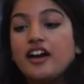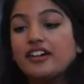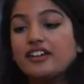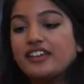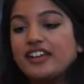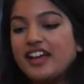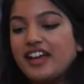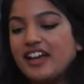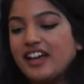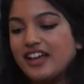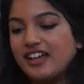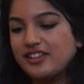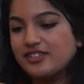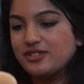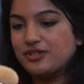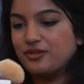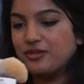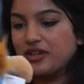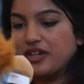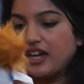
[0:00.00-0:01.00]
Okay,
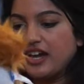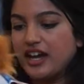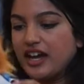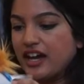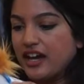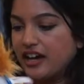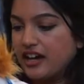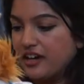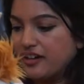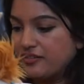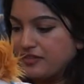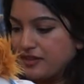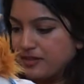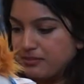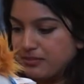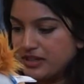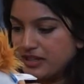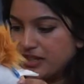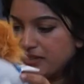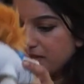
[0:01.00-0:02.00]
so we have
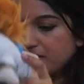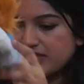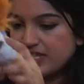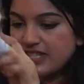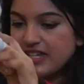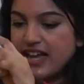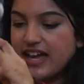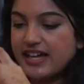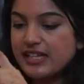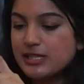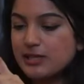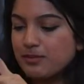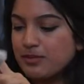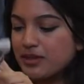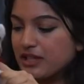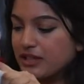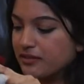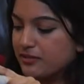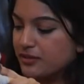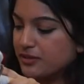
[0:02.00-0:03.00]
medieval snacks,
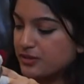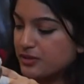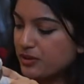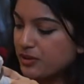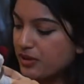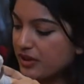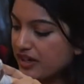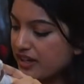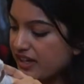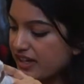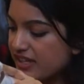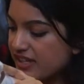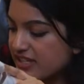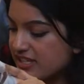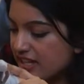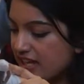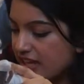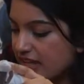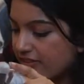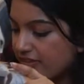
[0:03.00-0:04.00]
medieval toys,
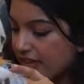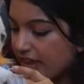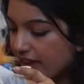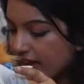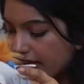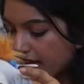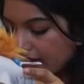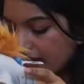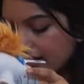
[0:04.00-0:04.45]
and then